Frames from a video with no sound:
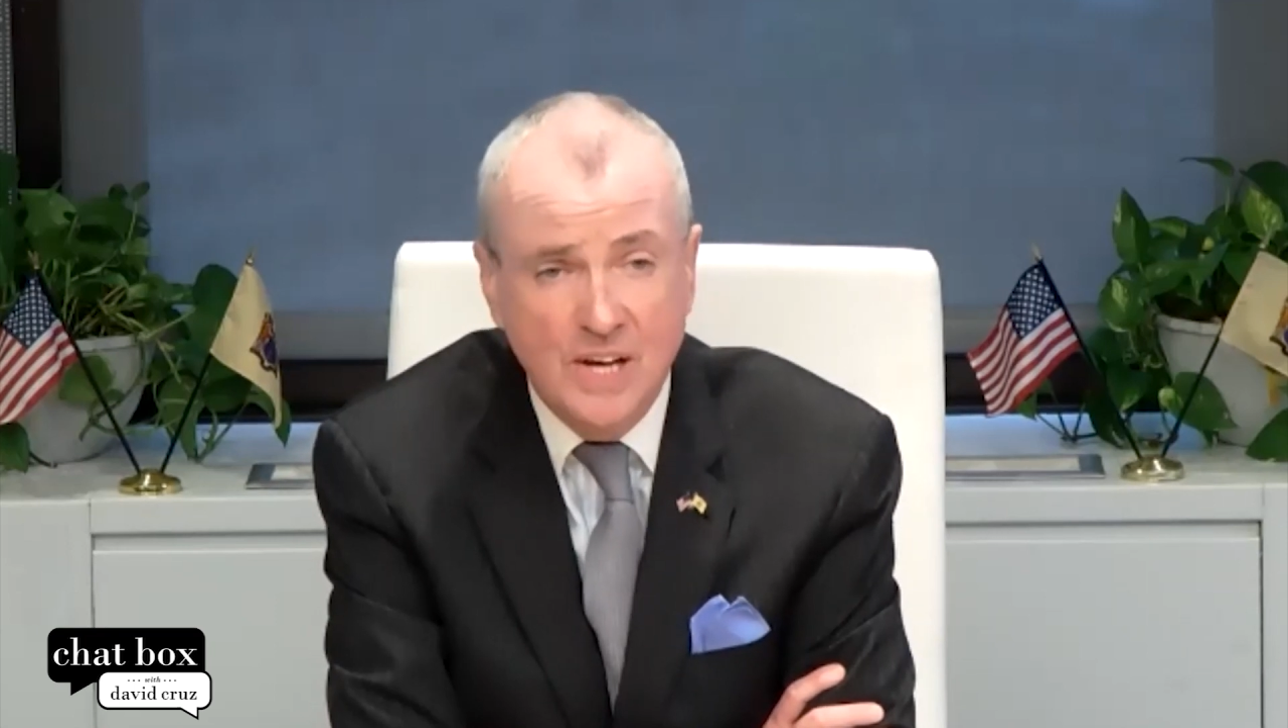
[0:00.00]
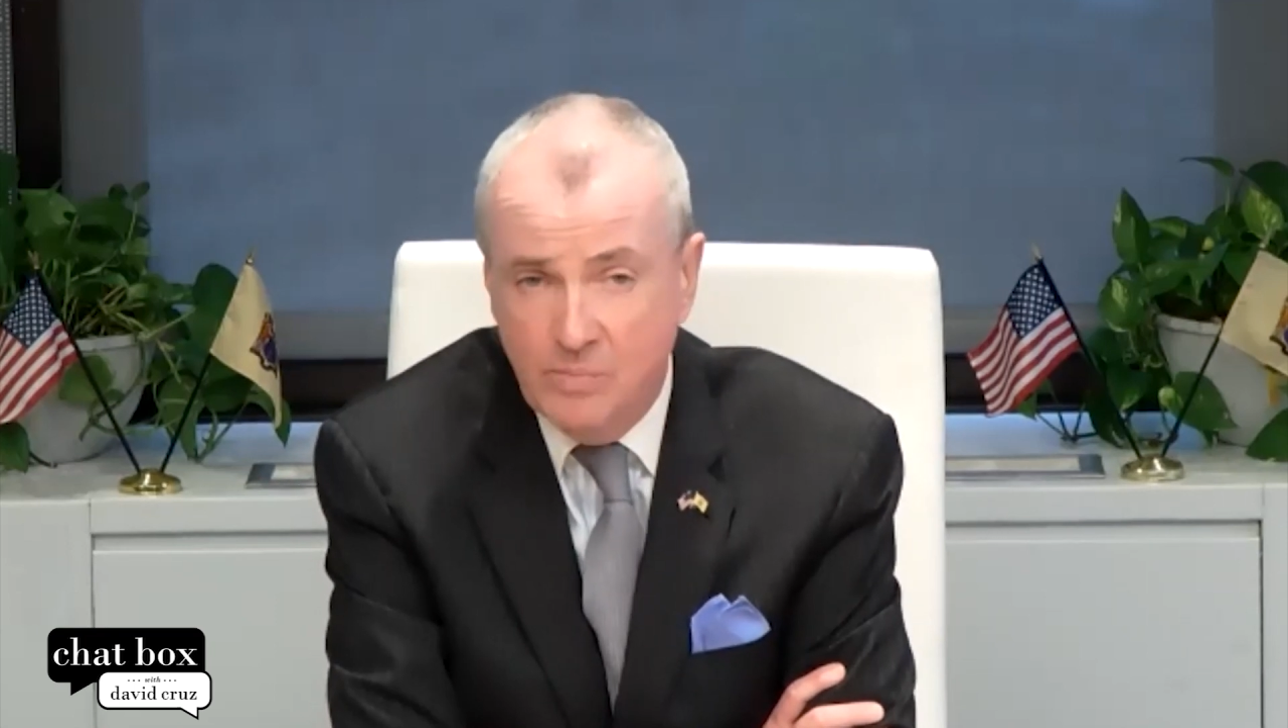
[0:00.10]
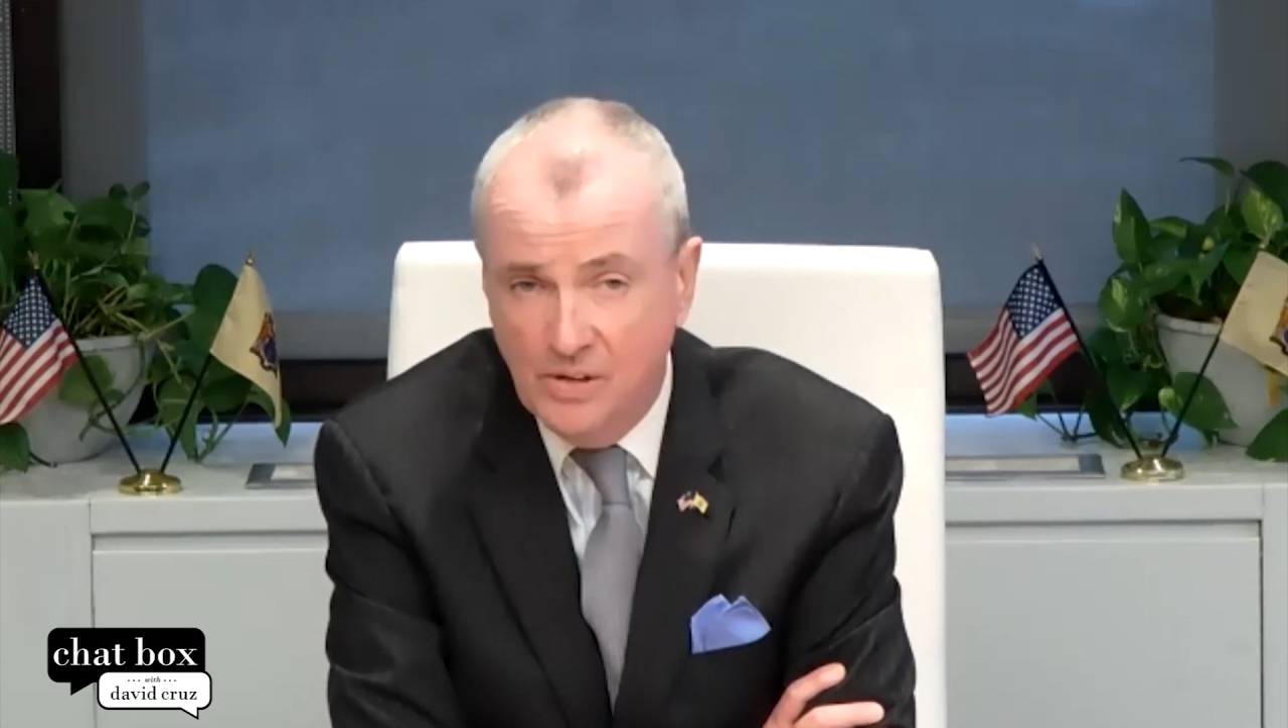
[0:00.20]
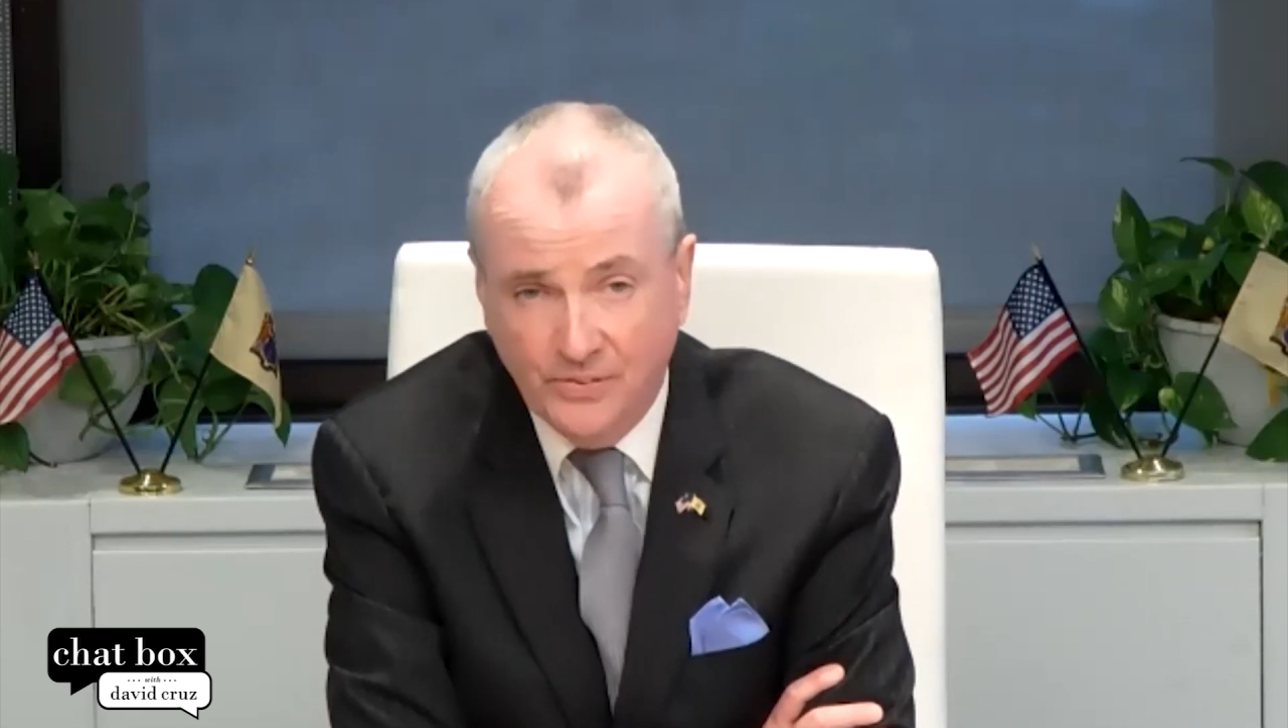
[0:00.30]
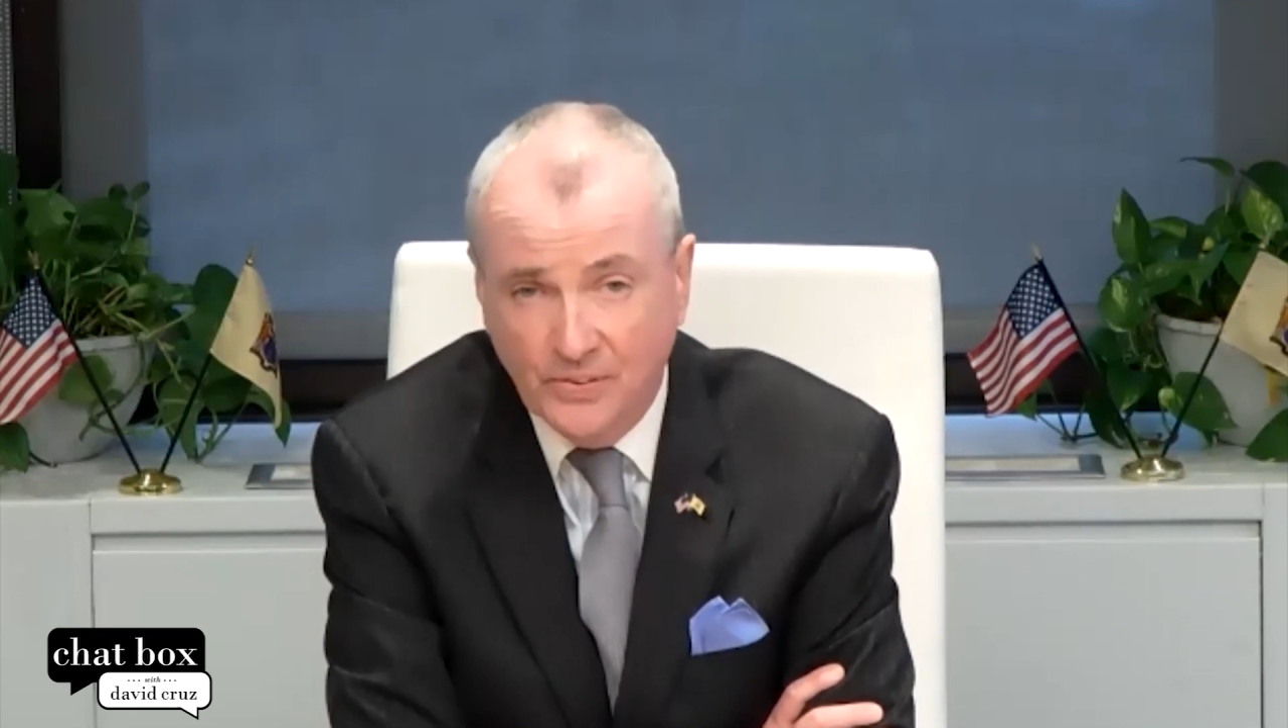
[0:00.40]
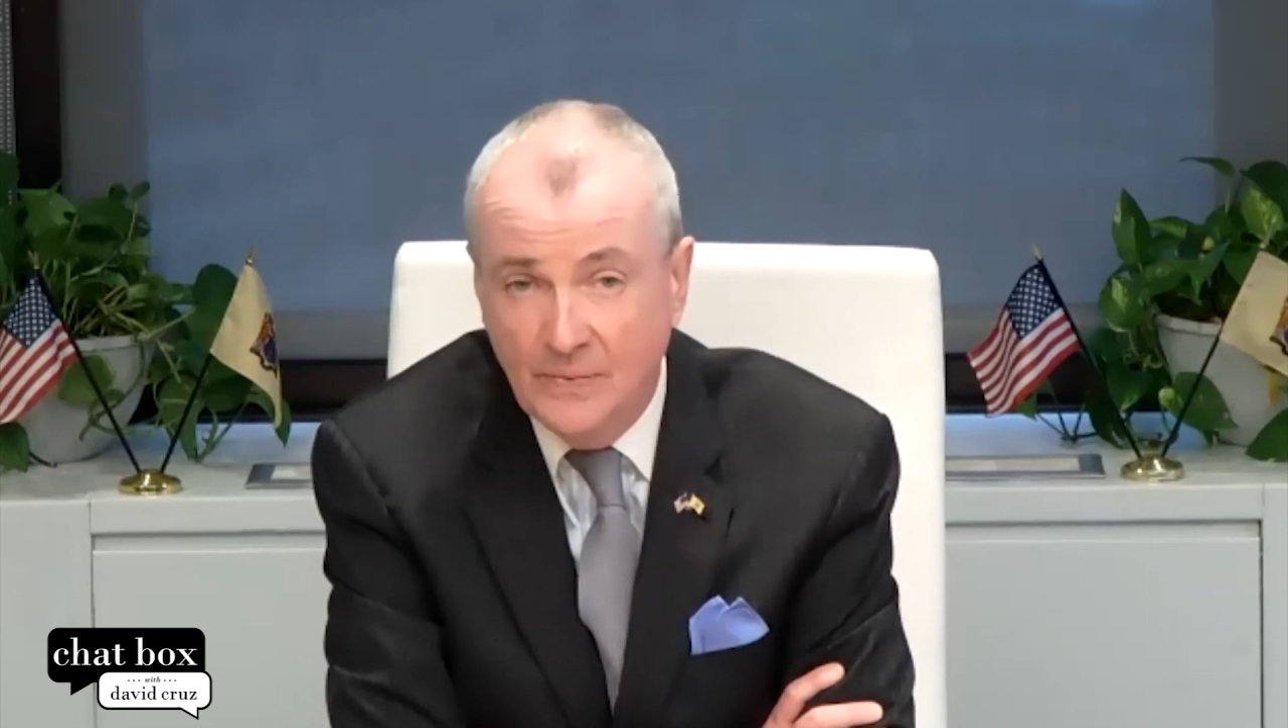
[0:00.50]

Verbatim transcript: doubles,